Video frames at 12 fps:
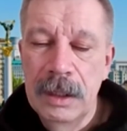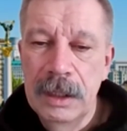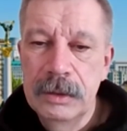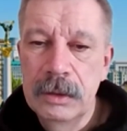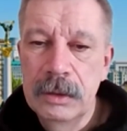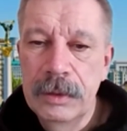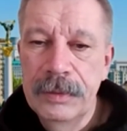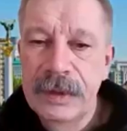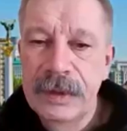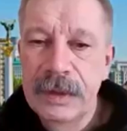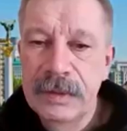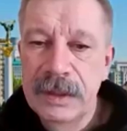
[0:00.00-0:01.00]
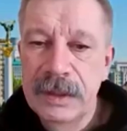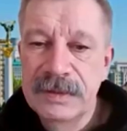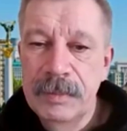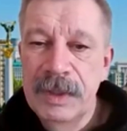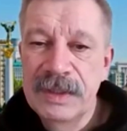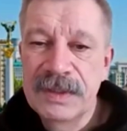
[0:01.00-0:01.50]
I don't think that the
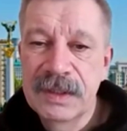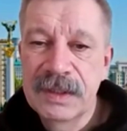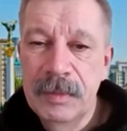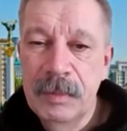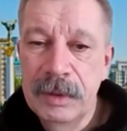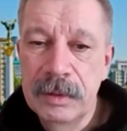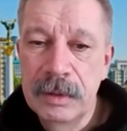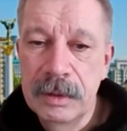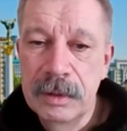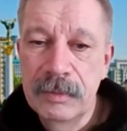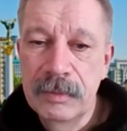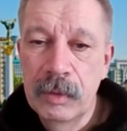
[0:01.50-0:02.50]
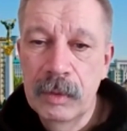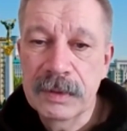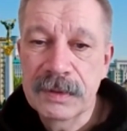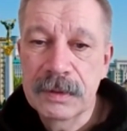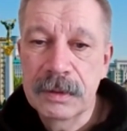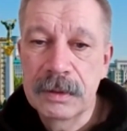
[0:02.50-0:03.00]
peacekeeping
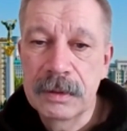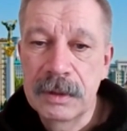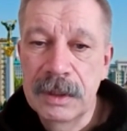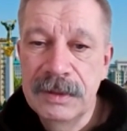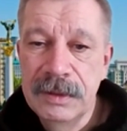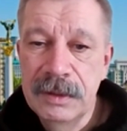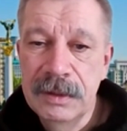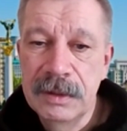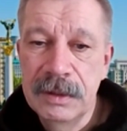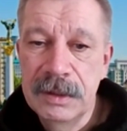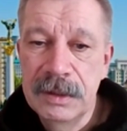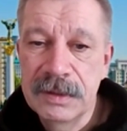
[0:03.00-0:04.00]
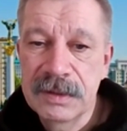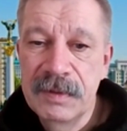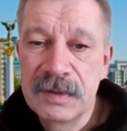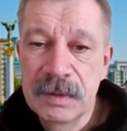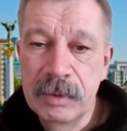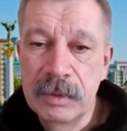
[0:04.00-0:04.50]
force idea is
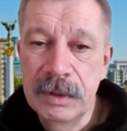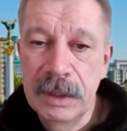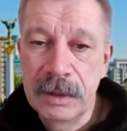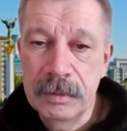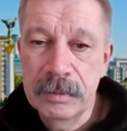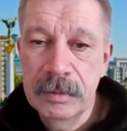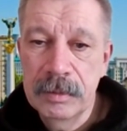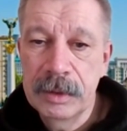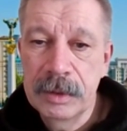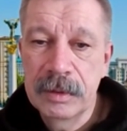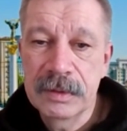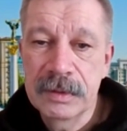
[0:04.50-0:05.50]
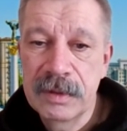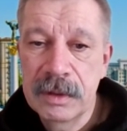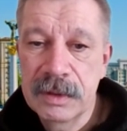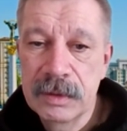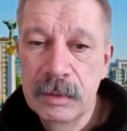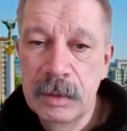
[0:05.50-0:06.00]
feasible now, because there
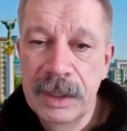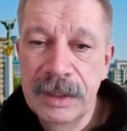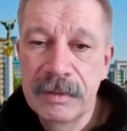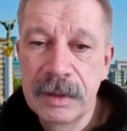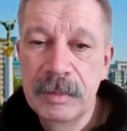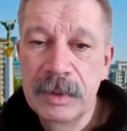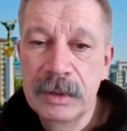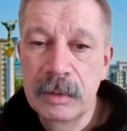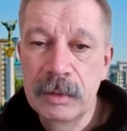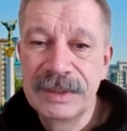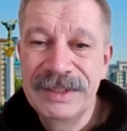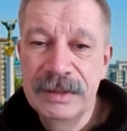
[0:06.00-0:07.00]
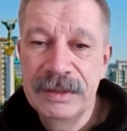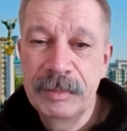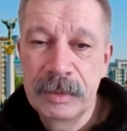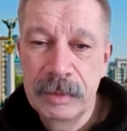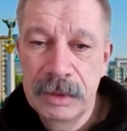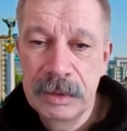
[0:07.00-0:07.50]
is no agreement or deal
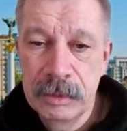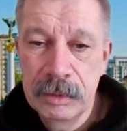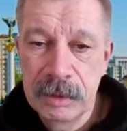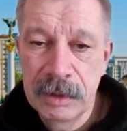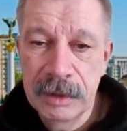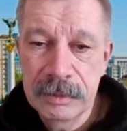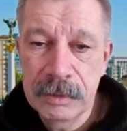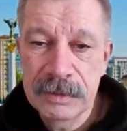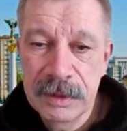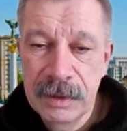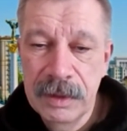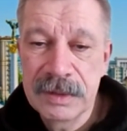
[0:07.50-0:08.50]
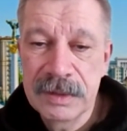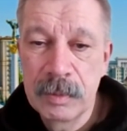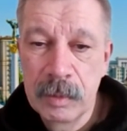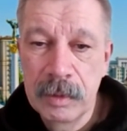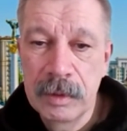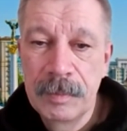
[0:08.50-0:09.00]
between two countries in this
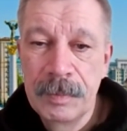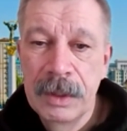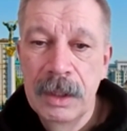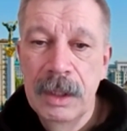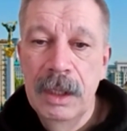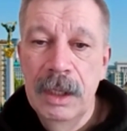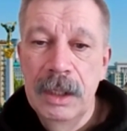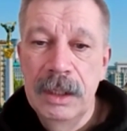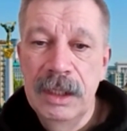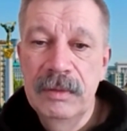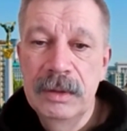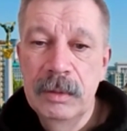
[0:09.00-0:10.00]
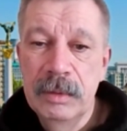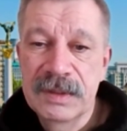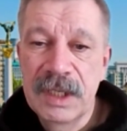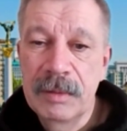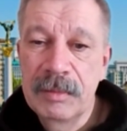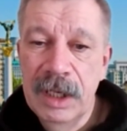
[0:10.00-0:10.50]
war. Even with
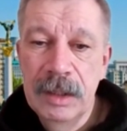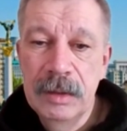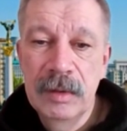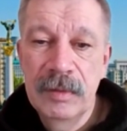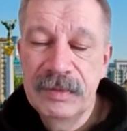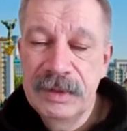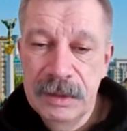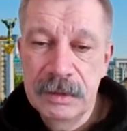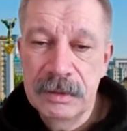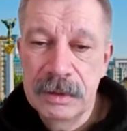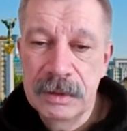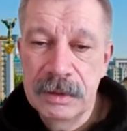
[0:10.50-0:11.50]
some kind of deal,